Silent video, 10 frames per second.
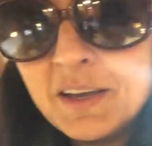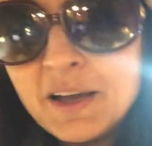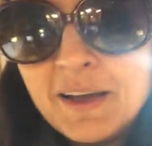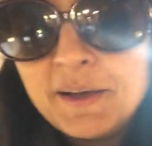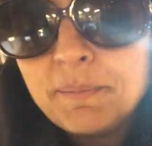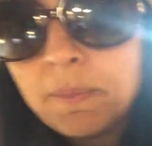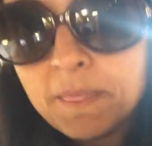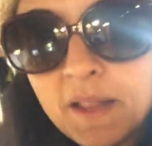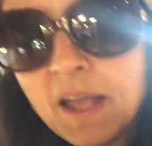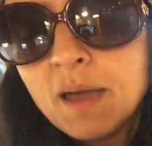And
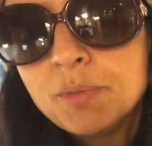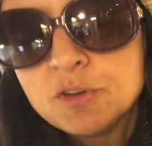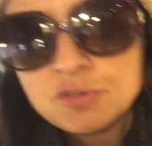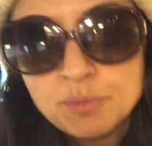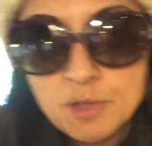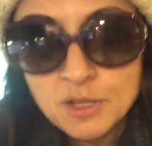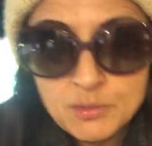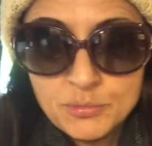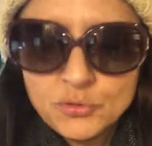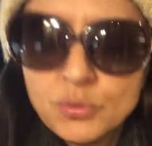I have been trimming it
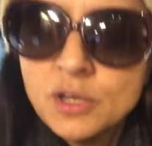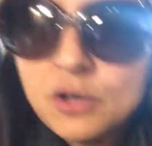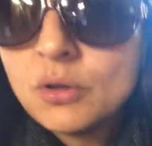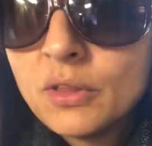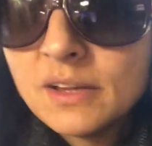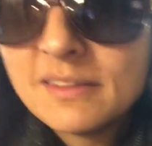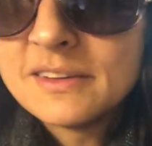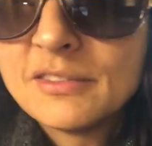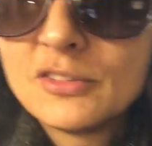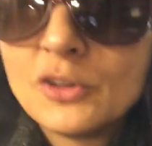in between and all that
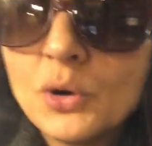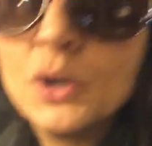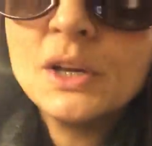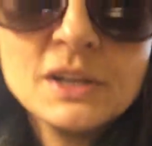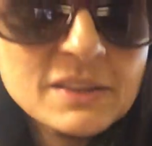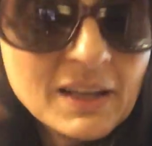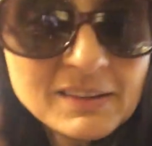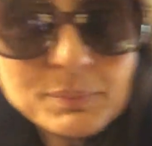stuff, so that's